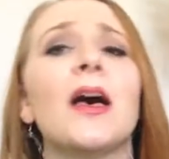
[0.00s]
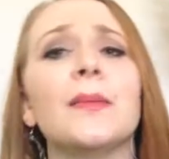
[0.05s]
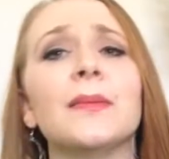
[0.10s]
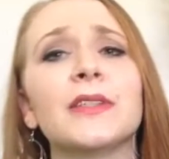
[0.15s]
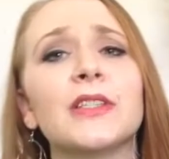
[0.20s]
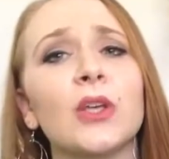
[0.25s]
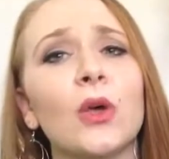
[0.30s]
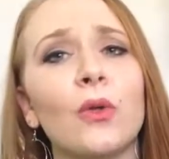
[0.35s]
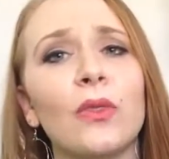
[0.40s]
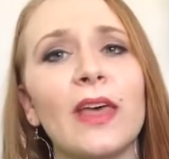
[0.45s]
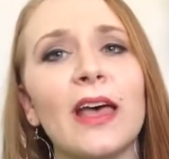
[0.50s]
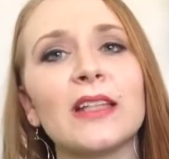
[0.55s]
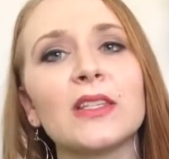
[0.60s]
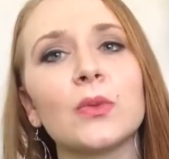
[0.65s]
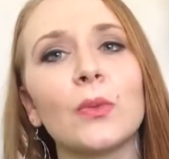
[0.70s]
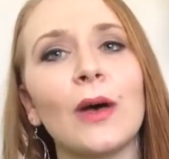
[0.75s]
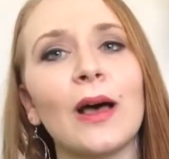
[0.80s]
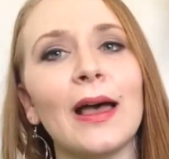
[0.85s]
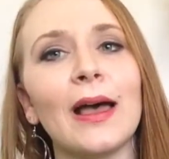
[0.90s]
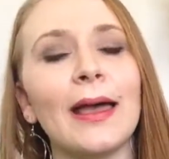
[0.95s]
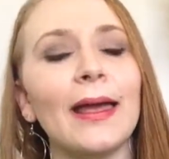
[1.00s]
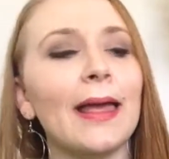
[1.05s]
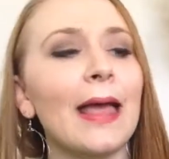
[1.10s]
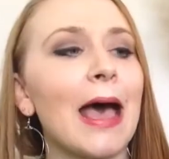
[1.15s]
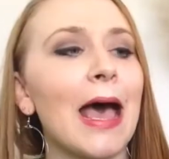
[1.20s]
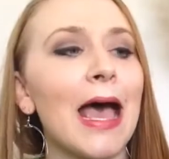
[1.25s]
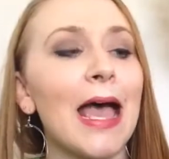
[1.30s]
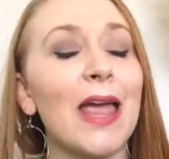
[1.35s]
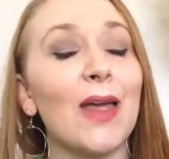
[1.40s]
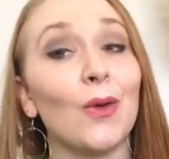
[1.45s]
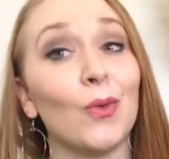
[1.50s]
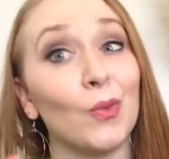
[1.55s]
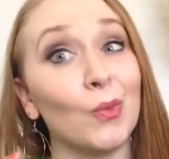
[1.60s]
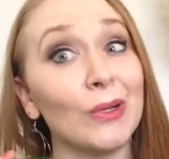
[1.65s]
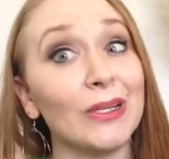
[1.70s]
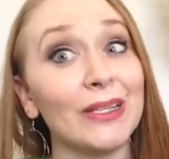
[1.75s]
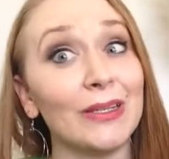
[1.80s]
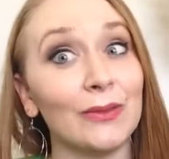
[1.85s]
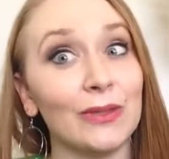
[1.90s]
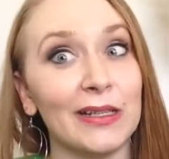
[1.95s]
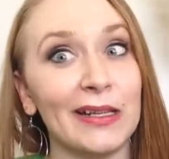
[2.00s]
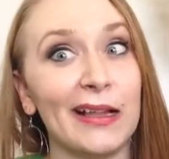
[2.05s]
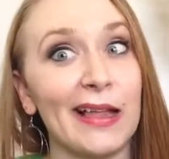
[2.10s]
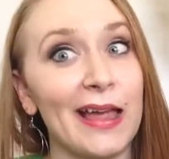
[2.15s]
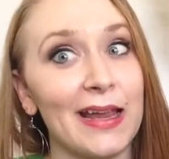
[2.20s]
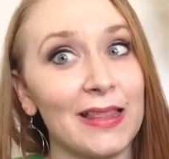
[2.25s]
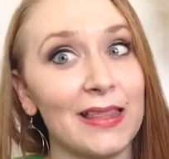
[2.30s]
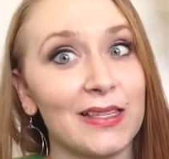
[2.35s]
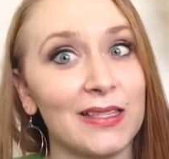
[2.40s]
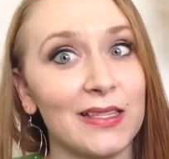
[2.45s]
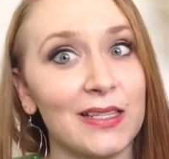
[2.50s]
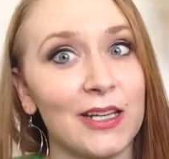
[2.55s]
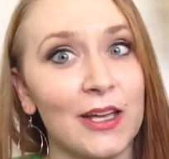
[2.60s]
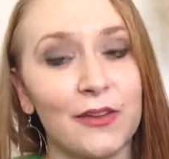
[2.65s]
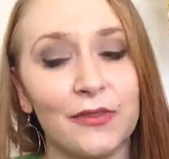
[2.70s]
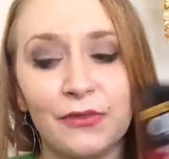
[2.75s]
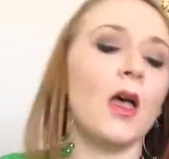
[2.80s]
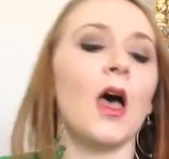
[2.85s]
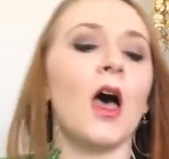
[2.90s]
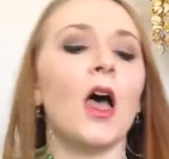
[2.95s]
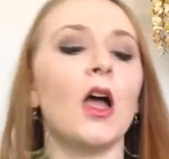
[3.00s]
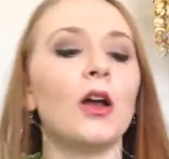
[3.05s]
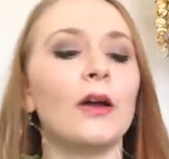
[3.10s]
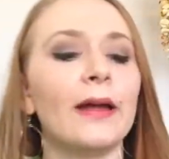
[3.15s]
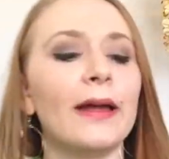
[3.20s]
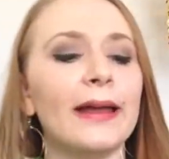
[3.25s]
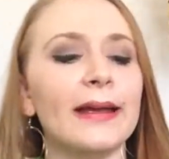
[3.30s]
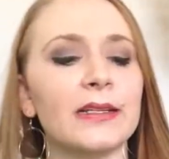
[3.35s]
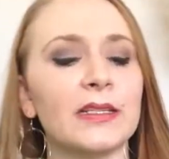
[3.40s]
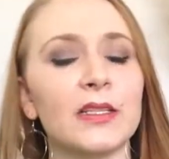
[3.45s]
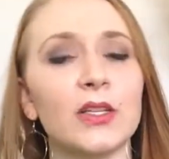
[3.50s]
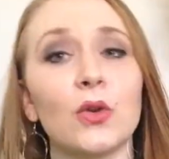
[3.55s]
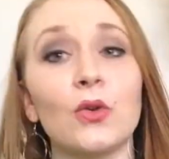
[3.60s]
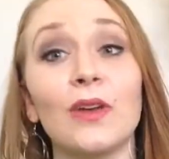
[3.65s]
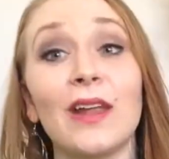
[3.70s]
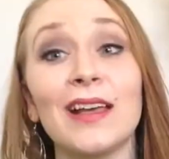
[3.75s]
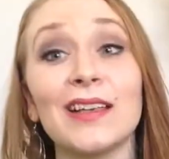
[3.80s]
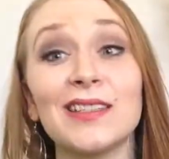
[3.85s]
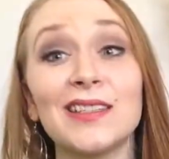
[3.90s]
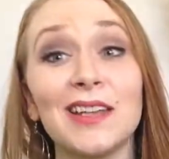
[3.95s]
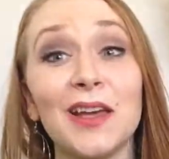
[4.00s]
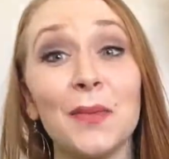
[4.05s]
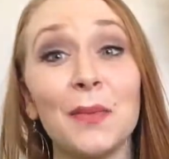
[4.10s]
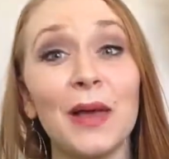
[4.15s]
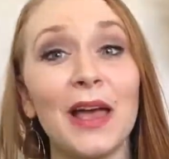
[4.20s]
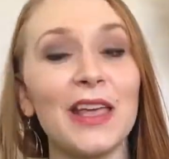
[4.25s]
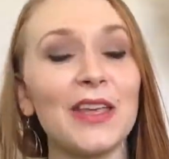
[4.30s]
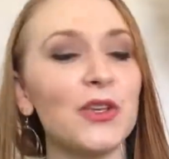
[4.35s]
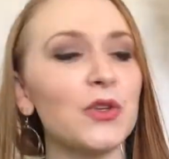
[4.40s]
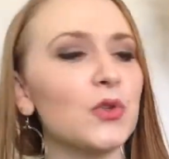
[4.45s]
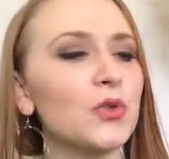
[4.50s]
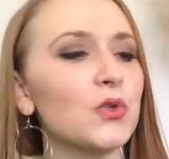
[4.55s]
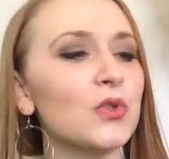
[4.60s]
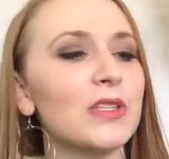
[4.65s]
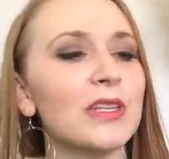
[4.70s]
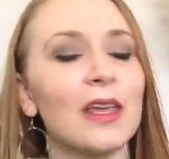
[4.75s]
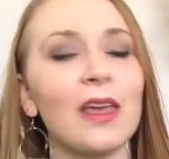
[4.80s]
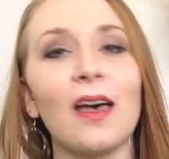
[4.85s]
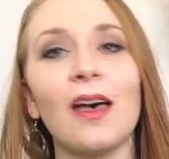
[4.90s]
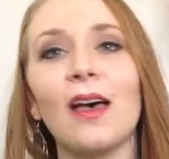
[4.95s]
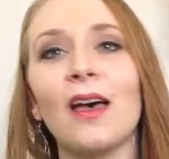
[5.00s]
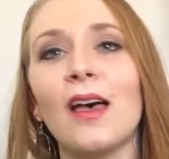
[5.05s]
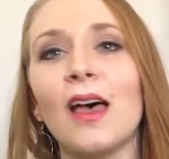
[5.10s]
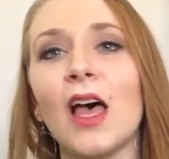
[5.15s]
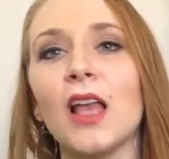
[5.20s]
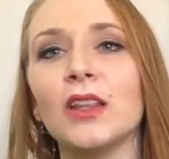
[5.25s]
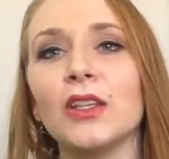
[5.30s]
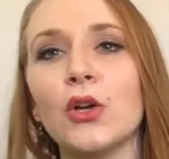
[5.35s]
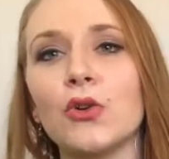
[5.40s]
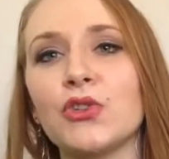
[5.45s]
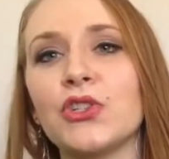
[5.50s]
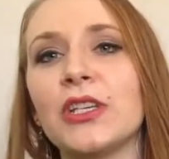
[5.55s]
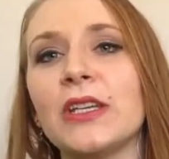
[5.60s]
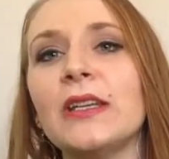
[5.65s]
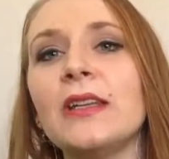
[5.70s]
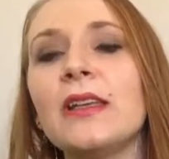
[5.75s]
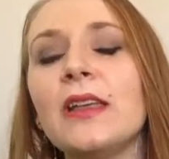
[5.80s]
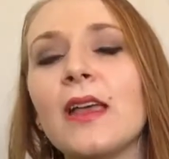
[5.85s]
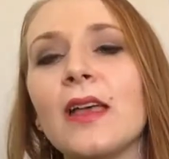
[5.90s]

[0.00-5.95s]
So that's why I really, really like this stuff. All right, so next up I used a lotion.